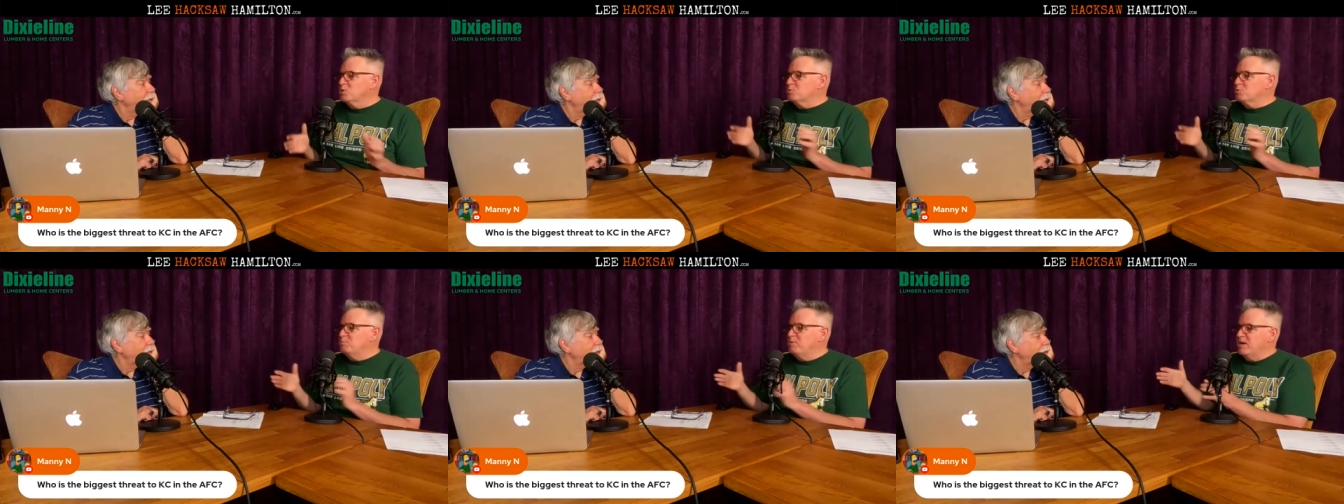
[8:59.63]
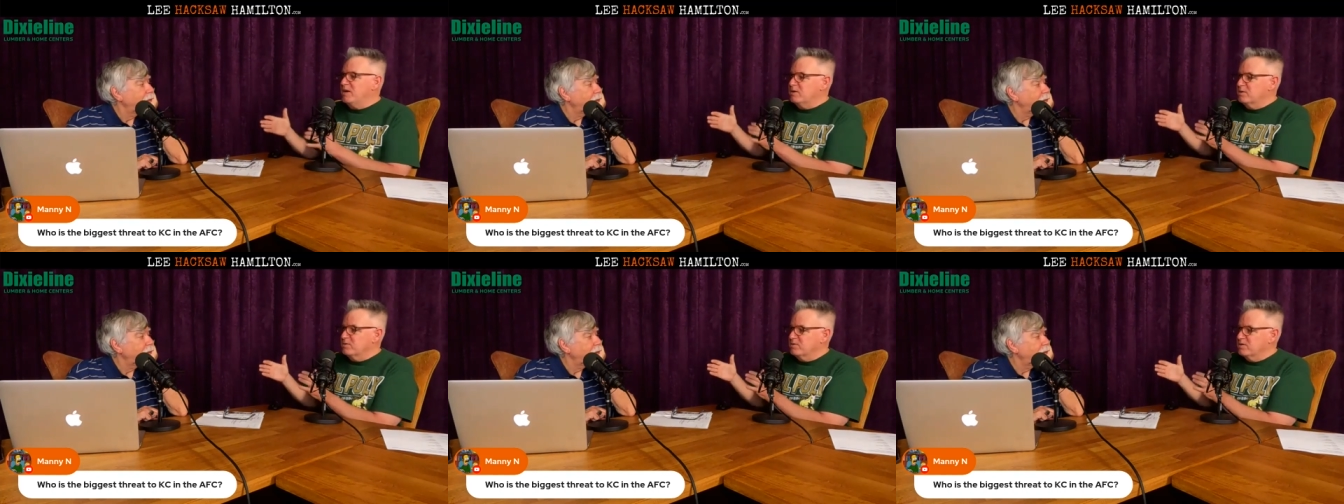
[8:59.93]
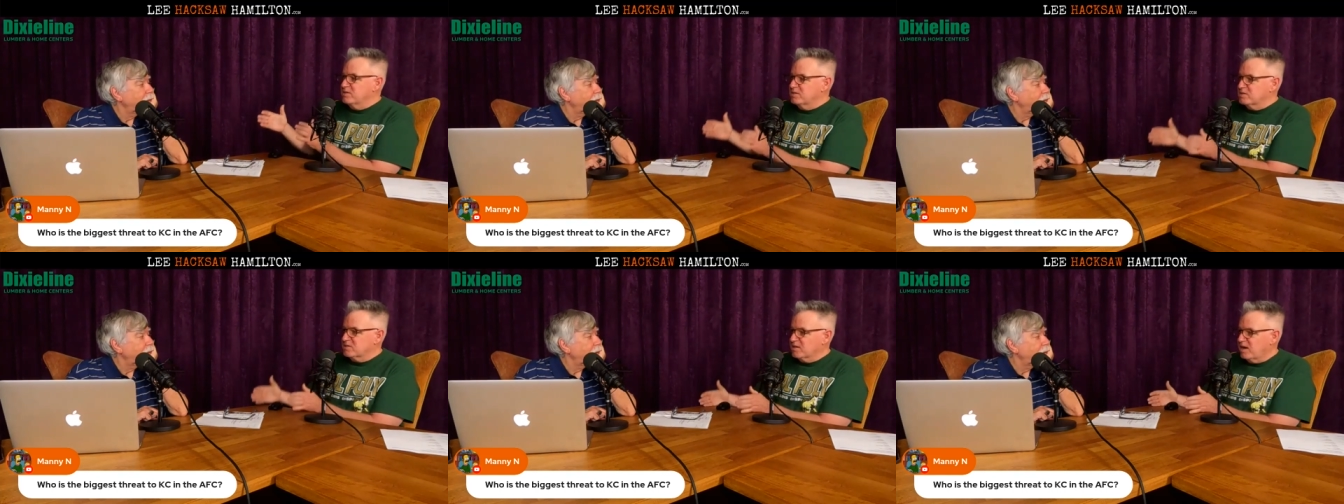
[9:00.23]
better than
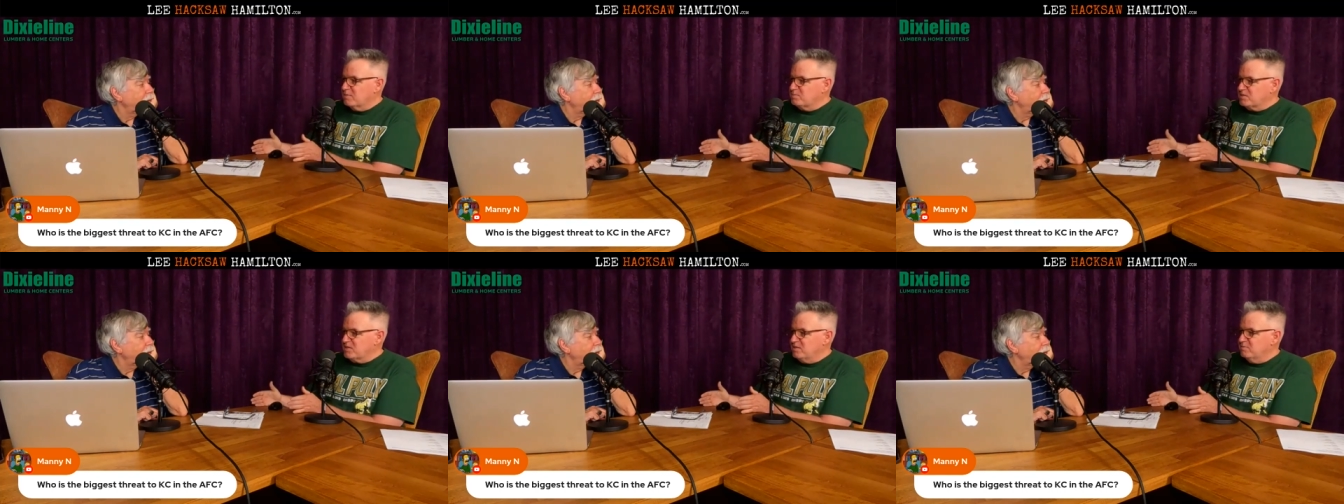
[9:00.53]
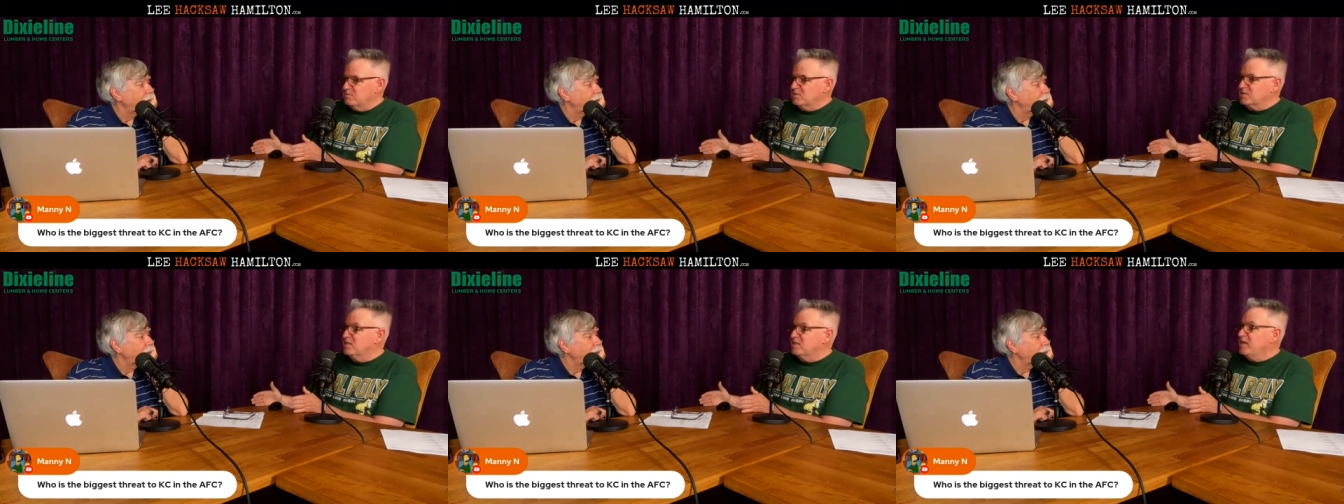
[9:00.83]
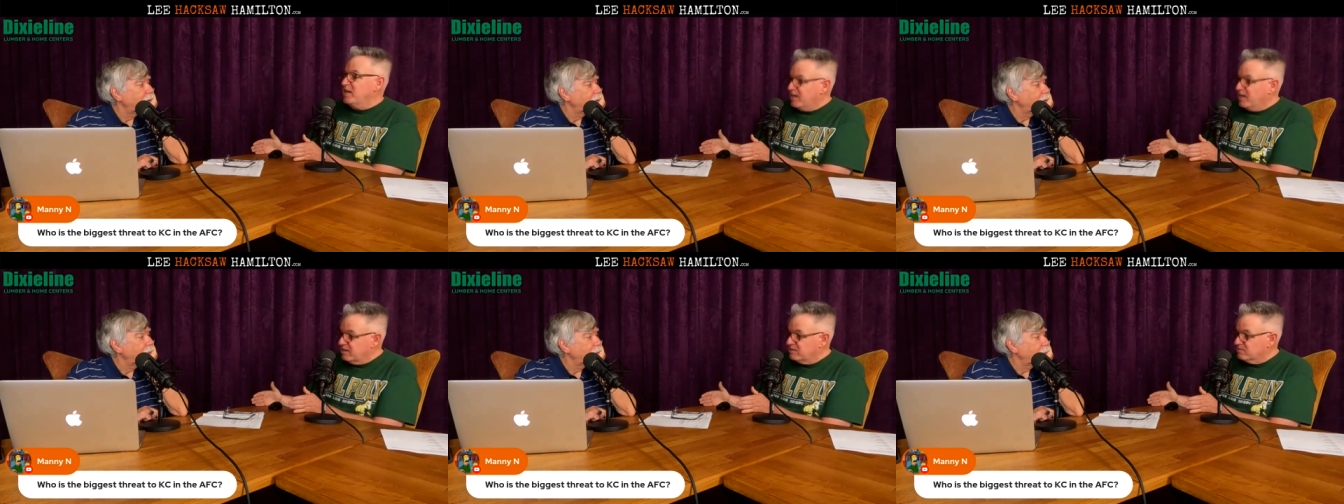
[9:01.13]
the top teams in the
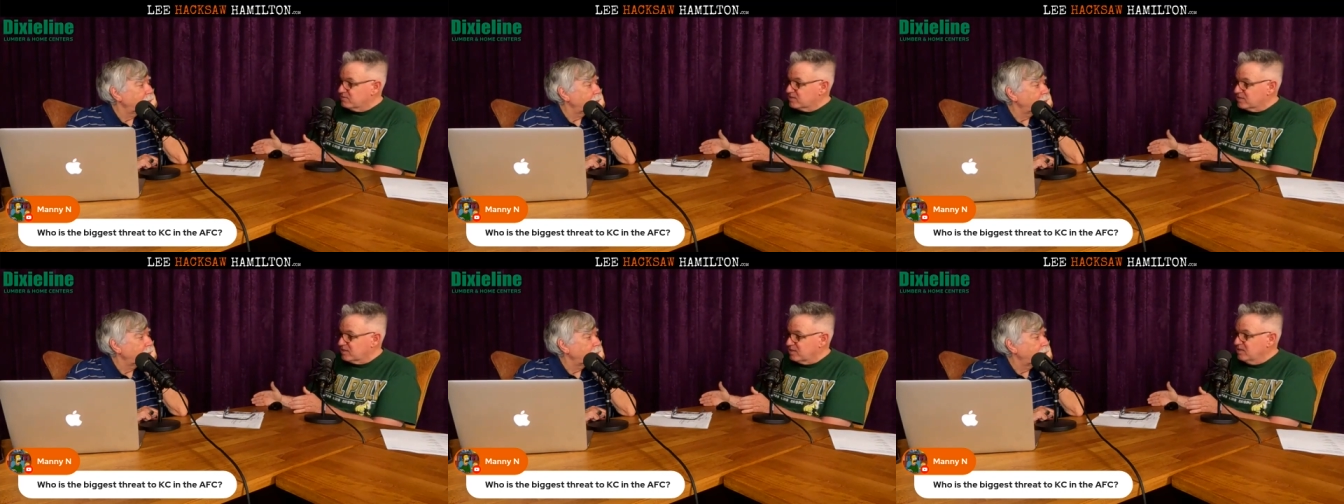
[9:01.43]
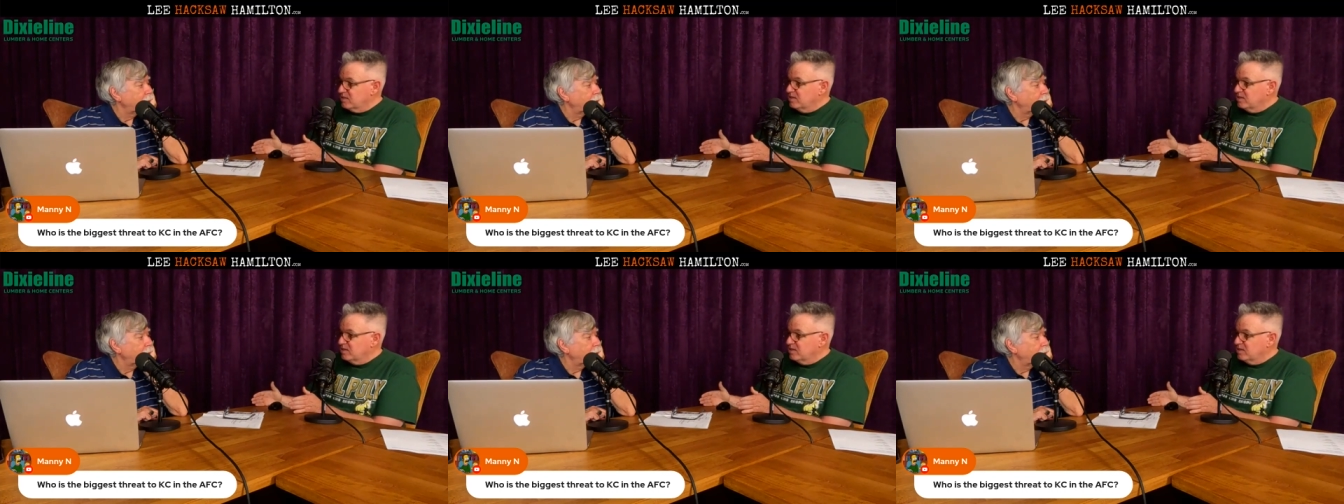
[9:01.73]
N F C. A